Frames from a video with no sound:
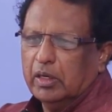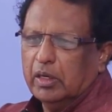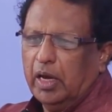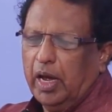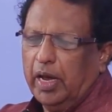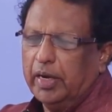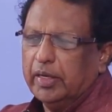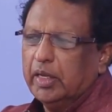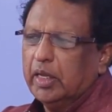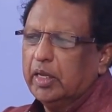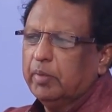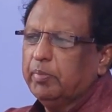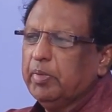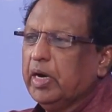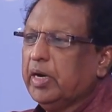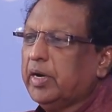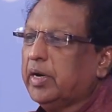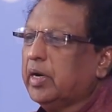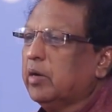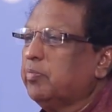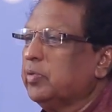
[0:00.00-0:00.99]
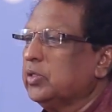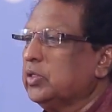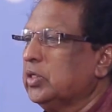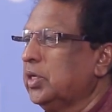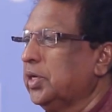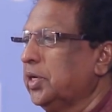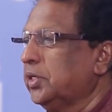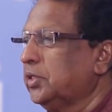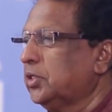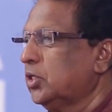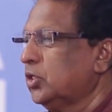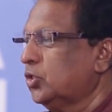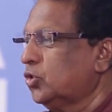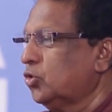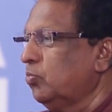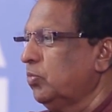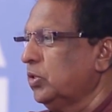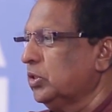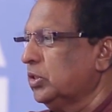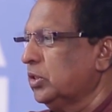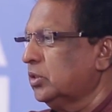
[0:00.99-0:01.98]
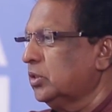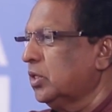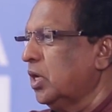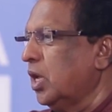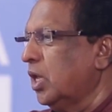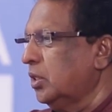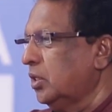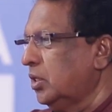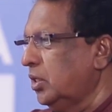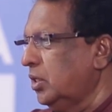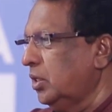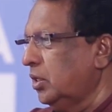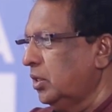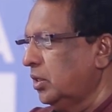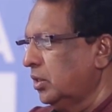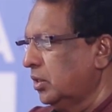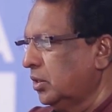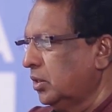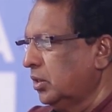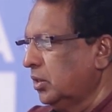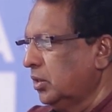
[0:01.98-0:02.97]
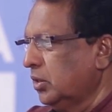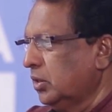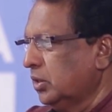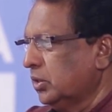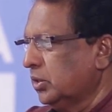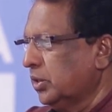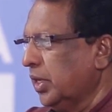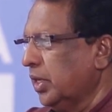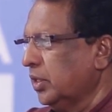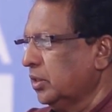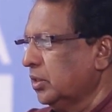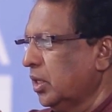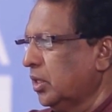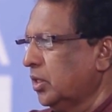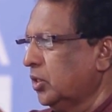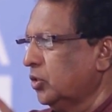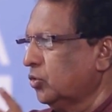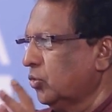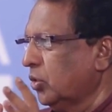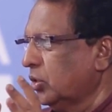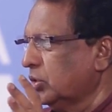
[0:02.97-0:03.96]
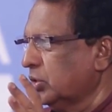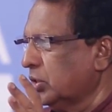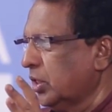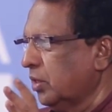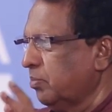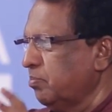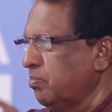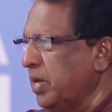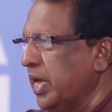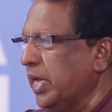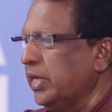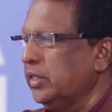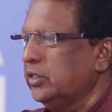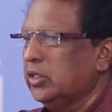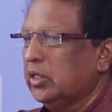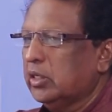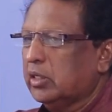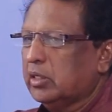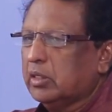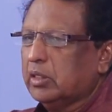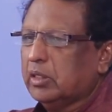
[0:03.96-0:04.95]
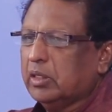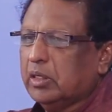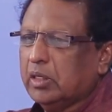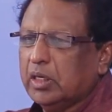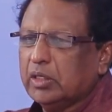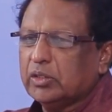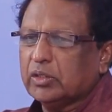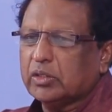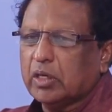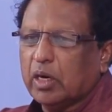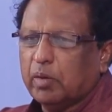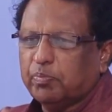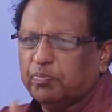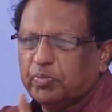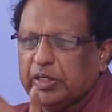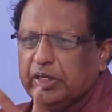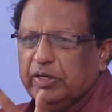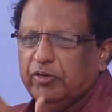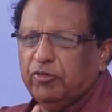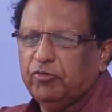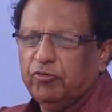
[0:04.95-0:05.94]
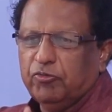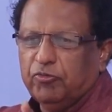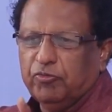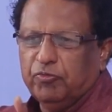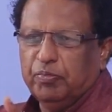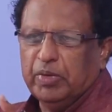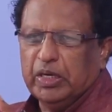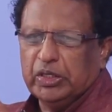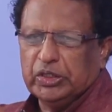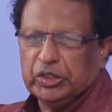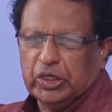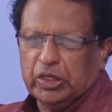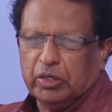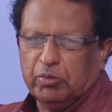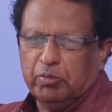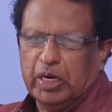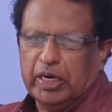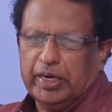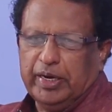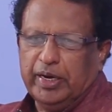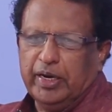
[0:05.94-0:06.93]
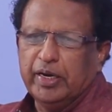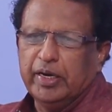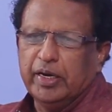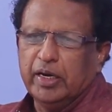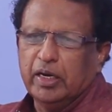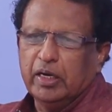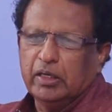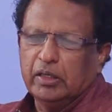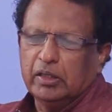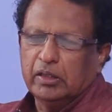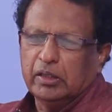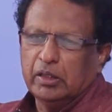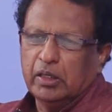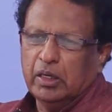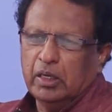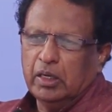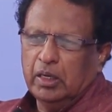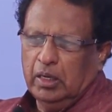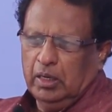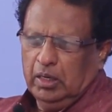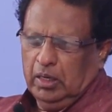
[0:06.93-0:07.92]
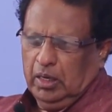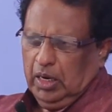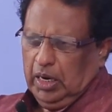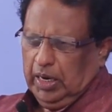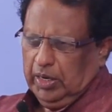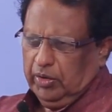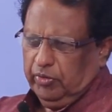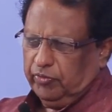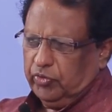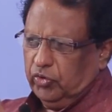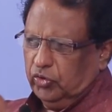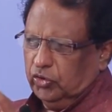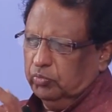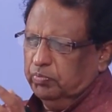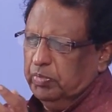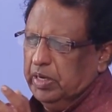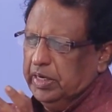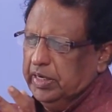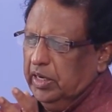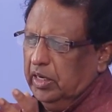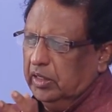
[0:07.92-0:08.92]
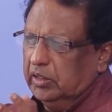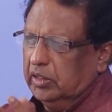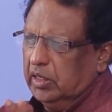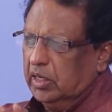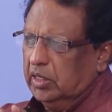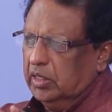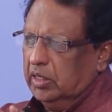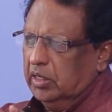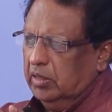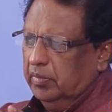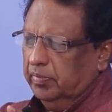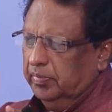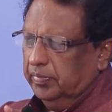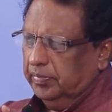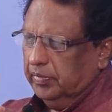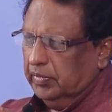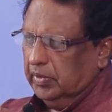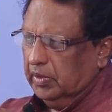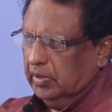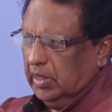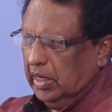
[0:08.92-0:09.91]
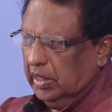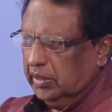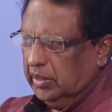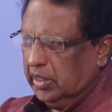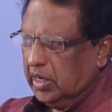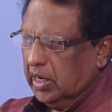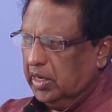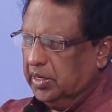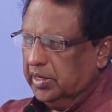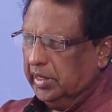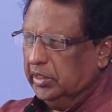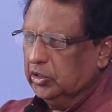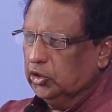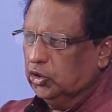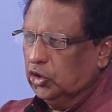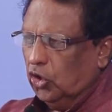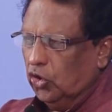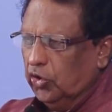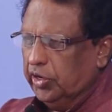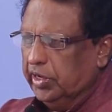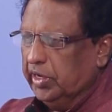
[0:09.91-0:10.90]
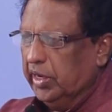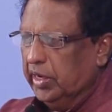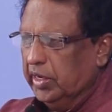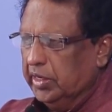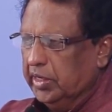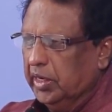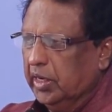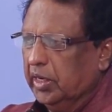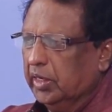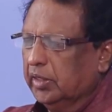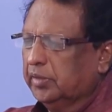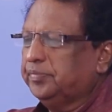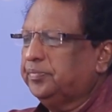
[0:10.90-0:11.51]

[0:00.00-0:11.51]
And they made representations to Mrs. Gandhi saying that this was a major disruptive measure by India. And of course, many other, other countries joined India.